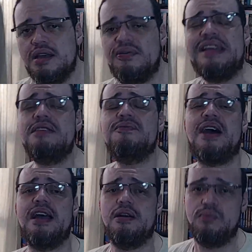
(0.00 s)
fighting
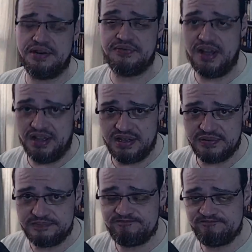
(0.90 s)
fire with fire.
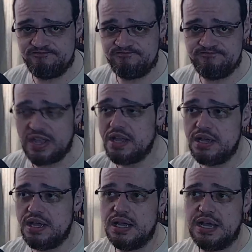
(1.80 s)

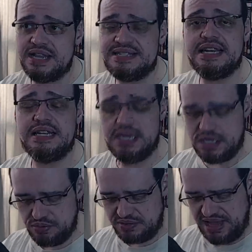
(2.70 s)
As in,
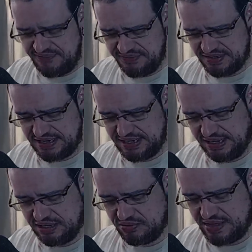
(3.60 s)
you definitely
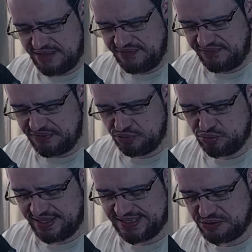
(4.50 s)
need to have a few
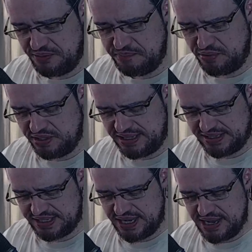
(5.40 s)
tweets
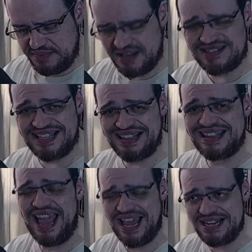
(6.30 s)
reported, because he
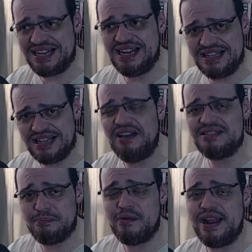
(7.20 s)
technically does
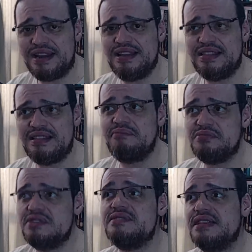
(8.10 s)
break the terms
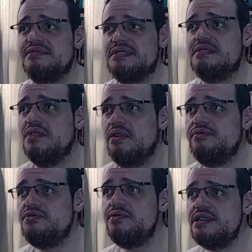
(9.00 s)
of services of
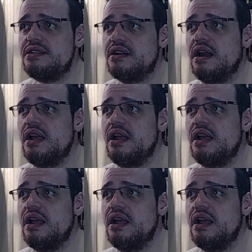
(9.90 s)
Twitter.